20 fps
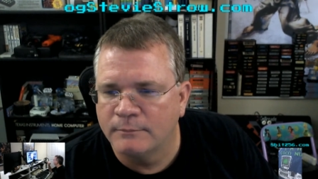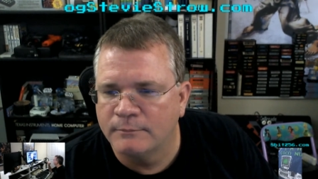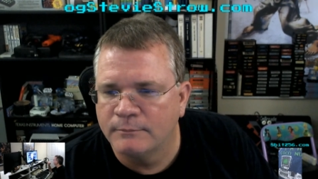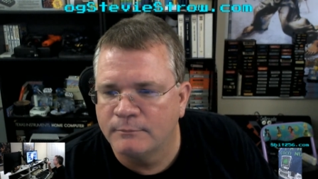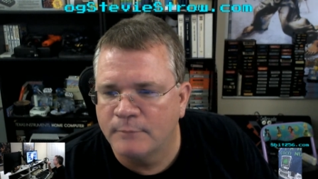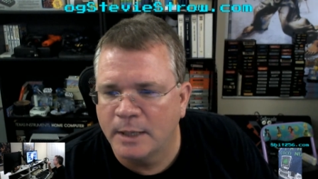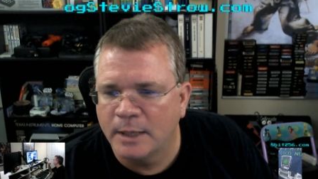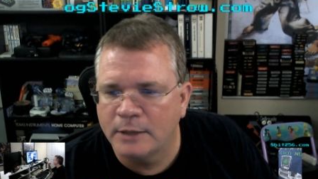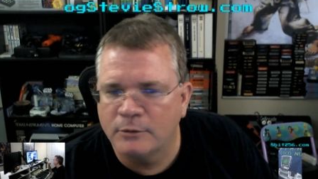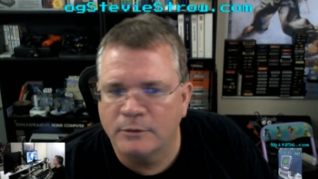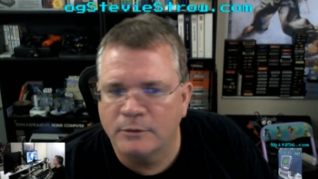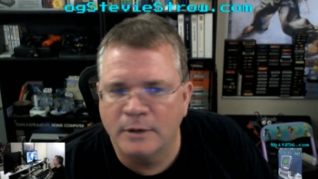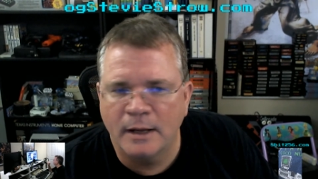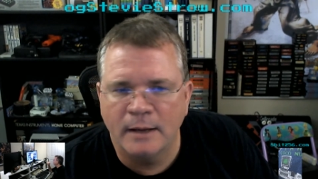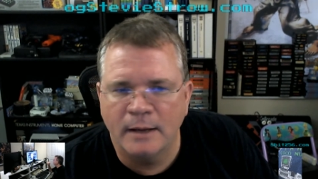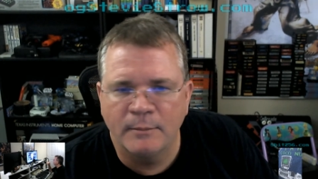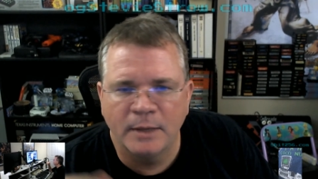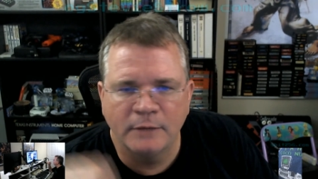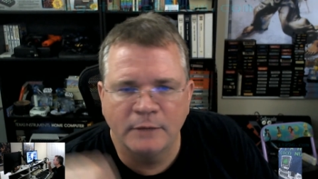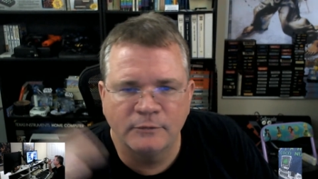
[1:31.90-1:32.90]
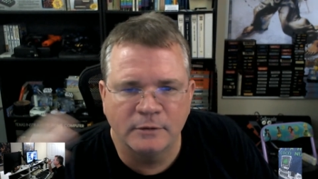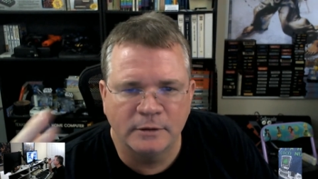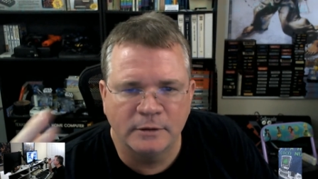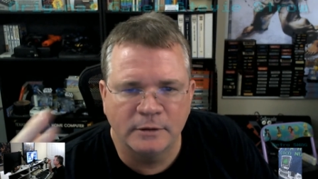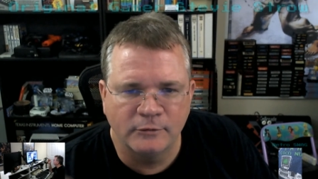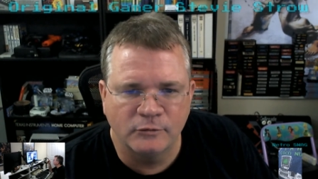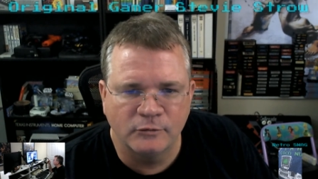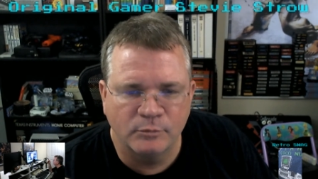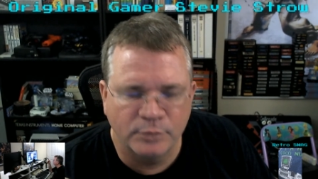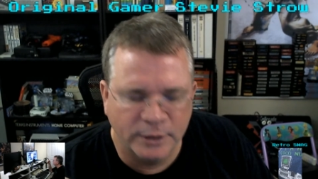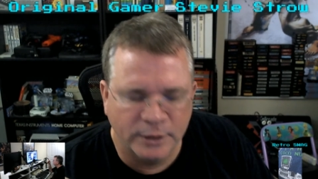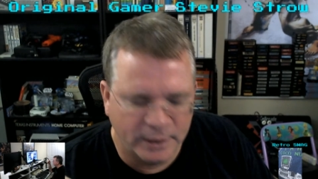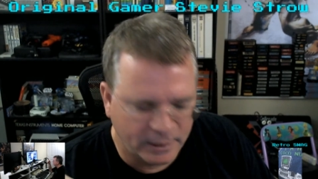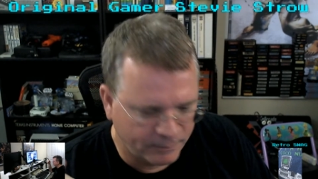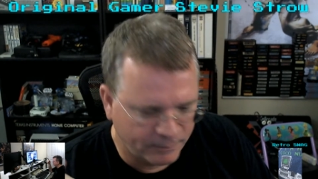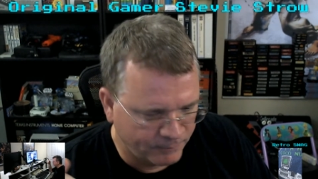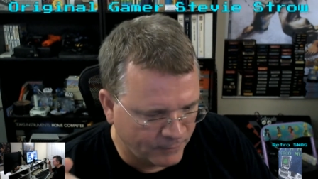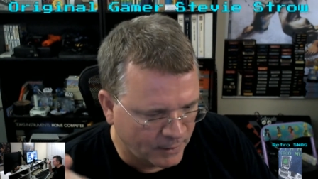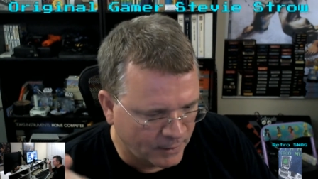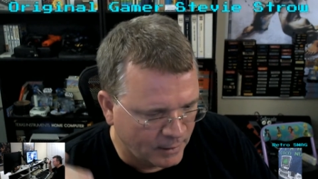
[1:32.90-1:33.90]
Michael and I basically split
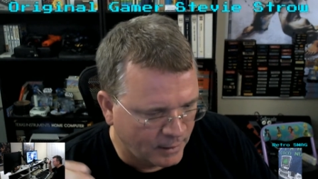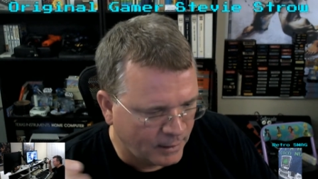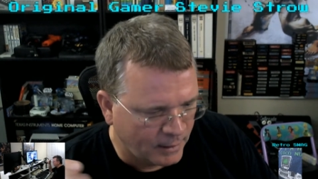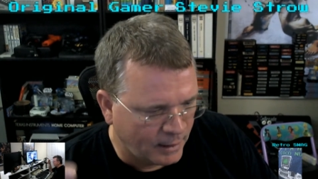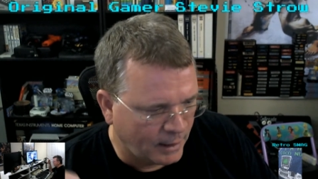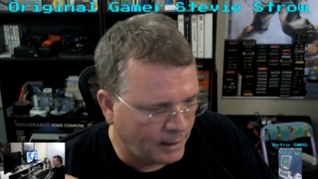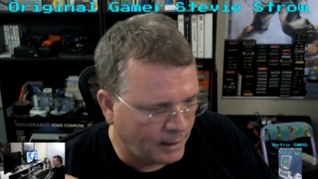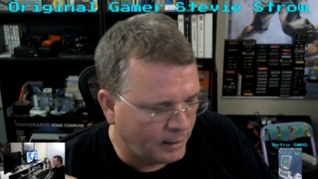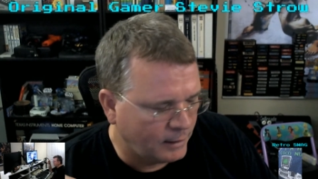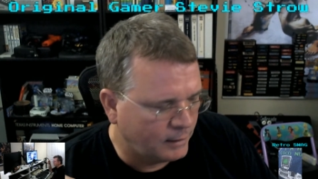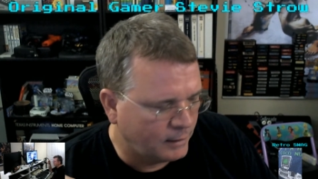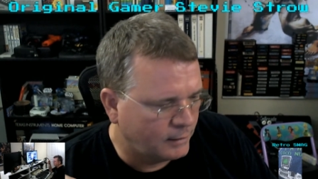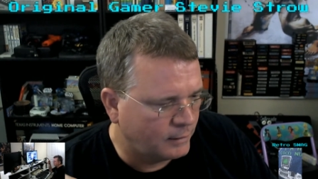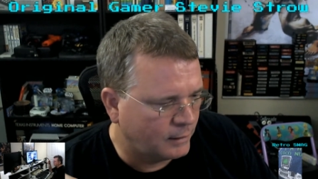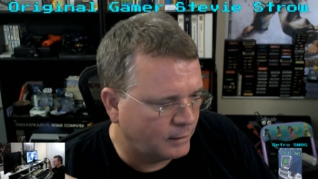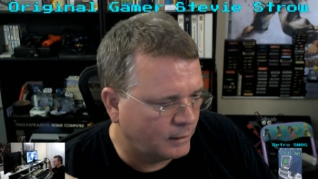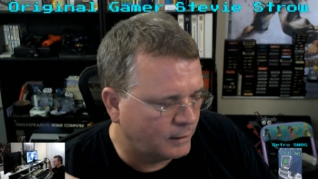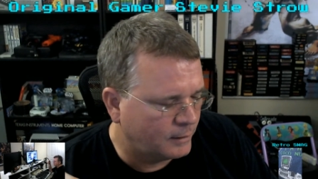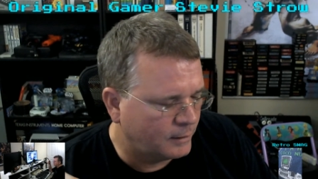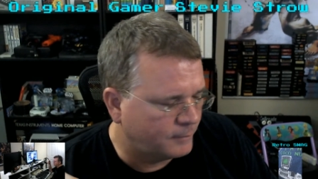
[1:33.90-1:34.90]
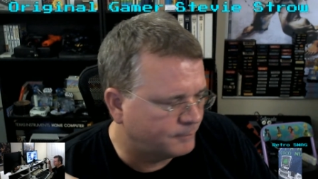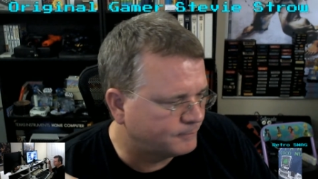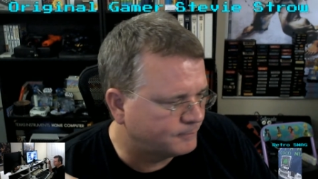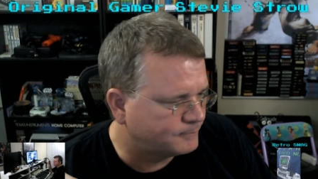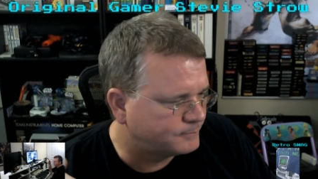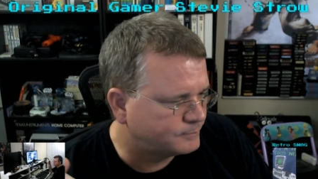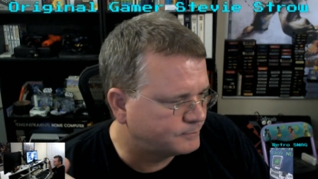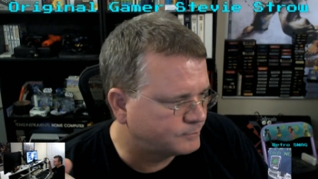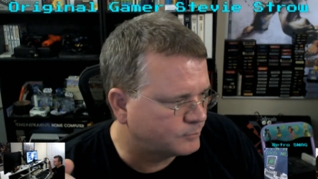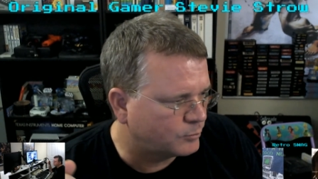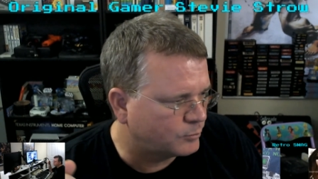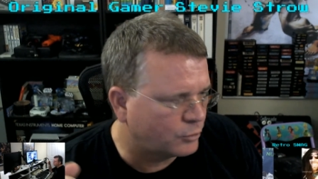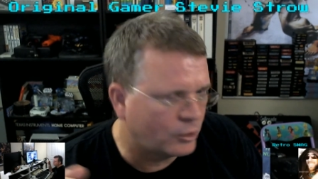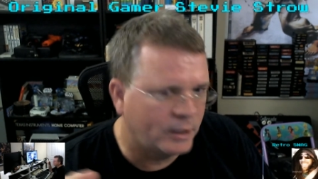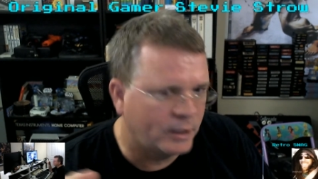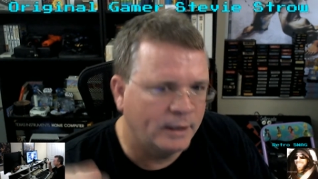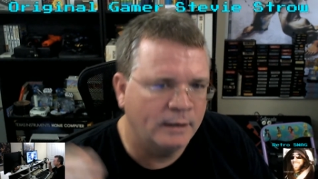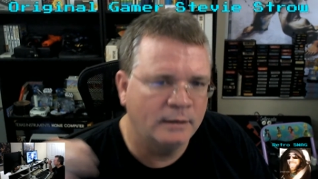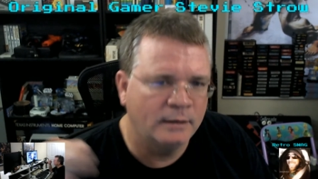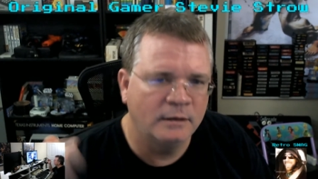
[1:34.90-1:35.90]
it. And
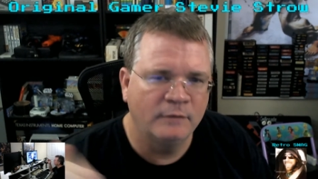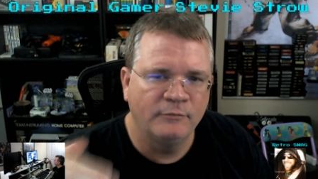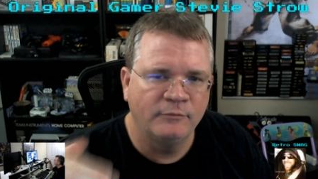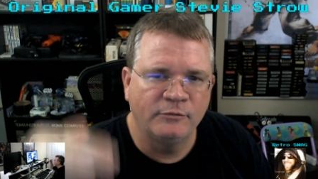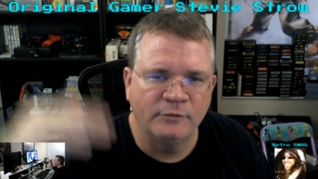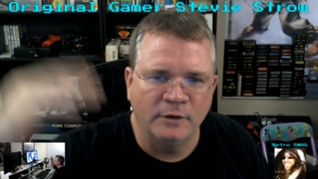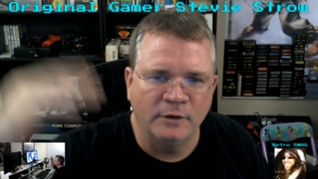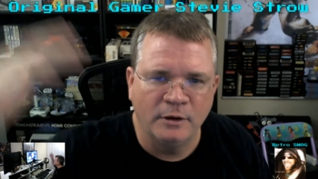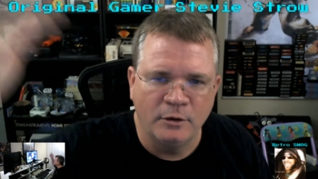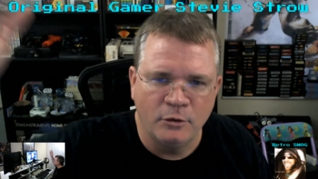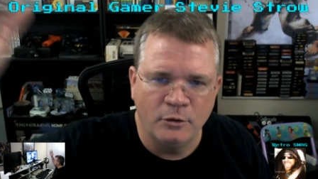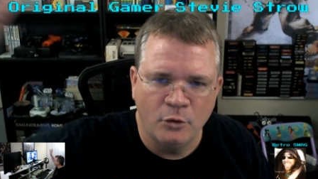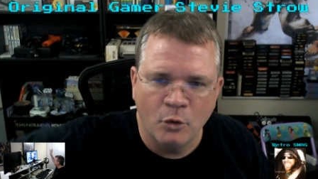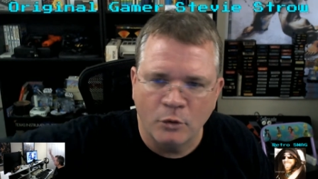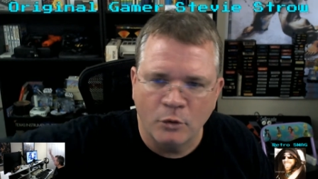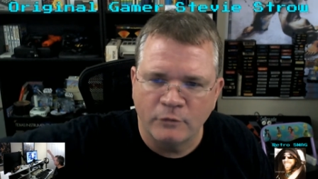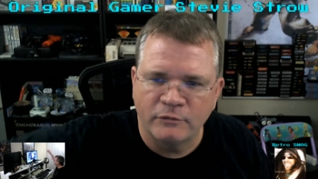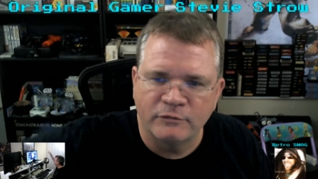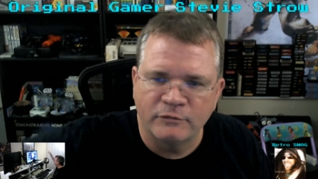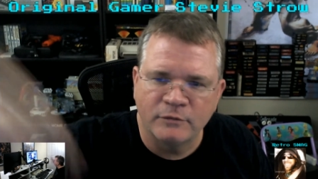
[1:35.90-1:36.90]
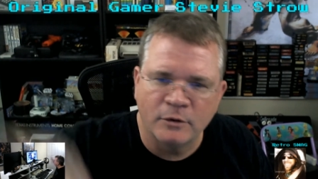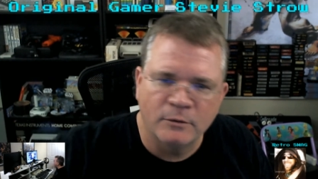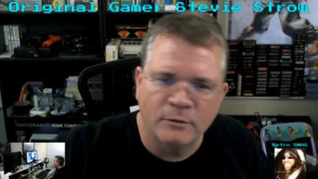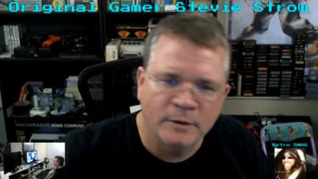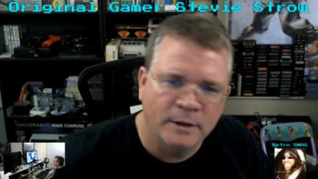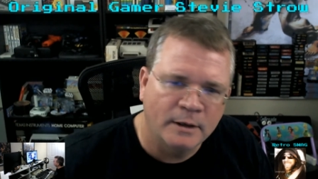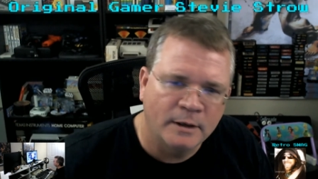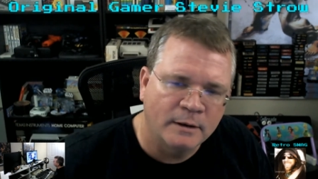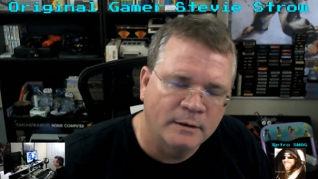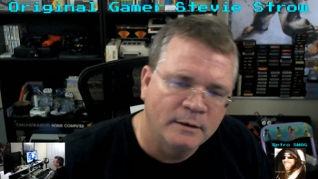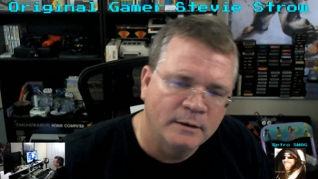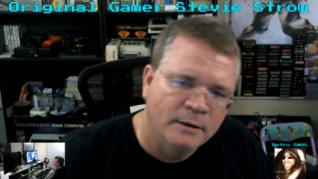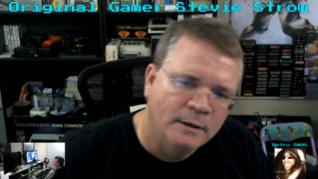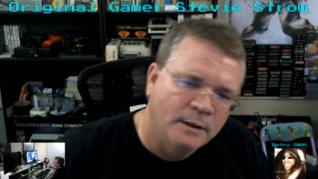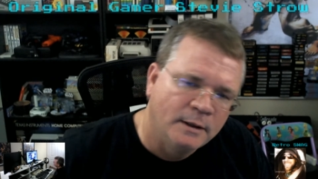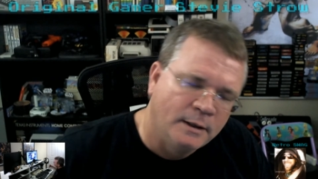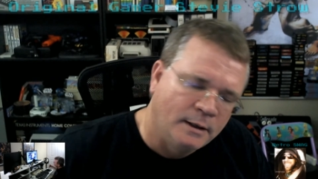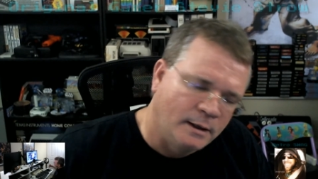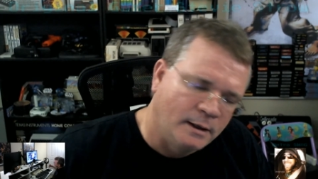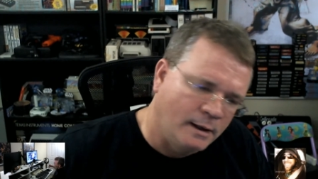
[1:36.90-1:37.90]
Brian lives in North Florida,
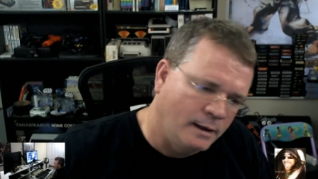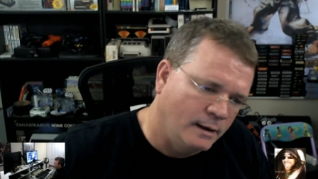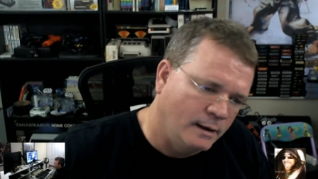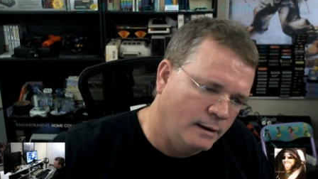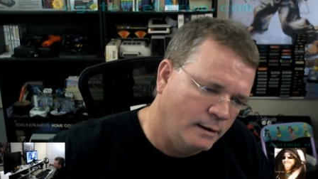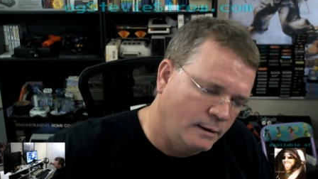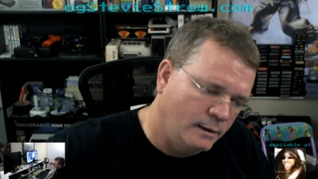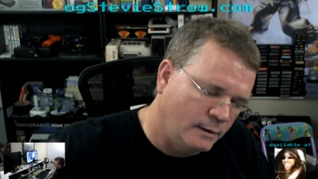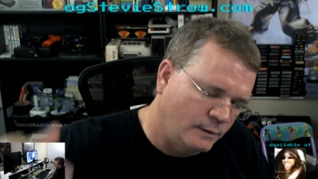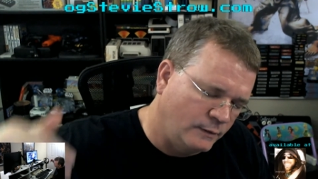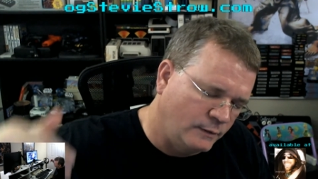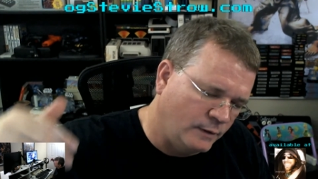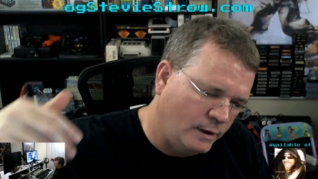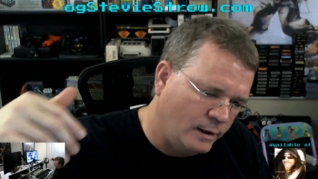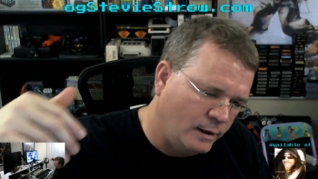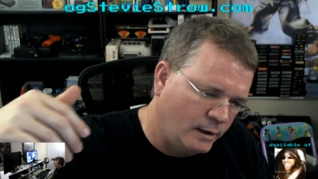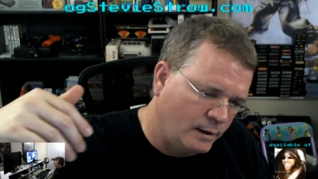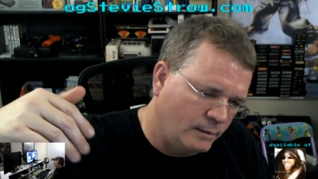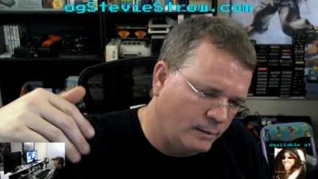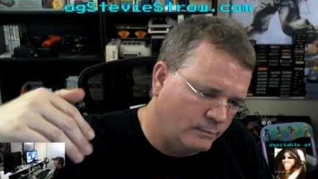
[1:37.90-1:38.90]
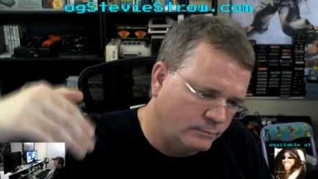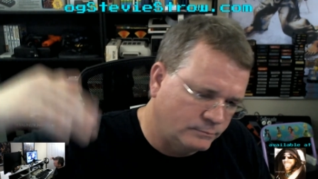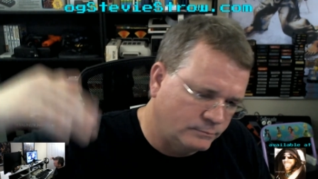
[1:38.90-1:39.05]
and